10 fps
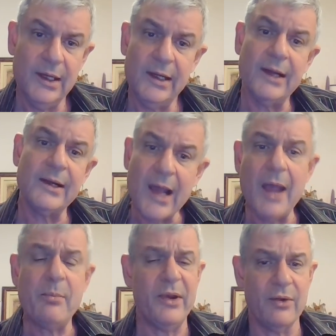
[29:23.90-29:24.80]
In an
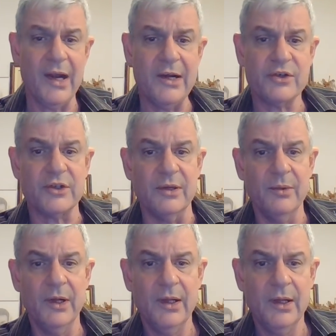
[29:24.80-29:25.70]
unhappy relationship,
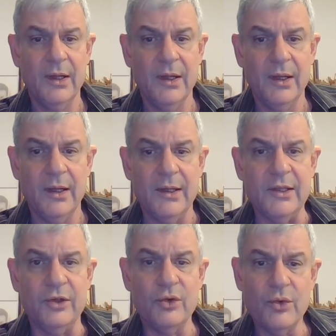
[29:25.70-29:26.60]

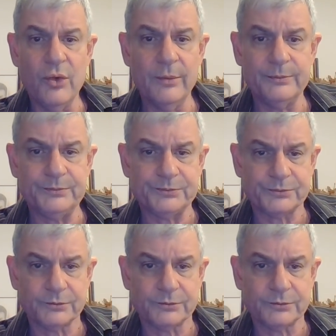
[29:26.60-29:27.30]
you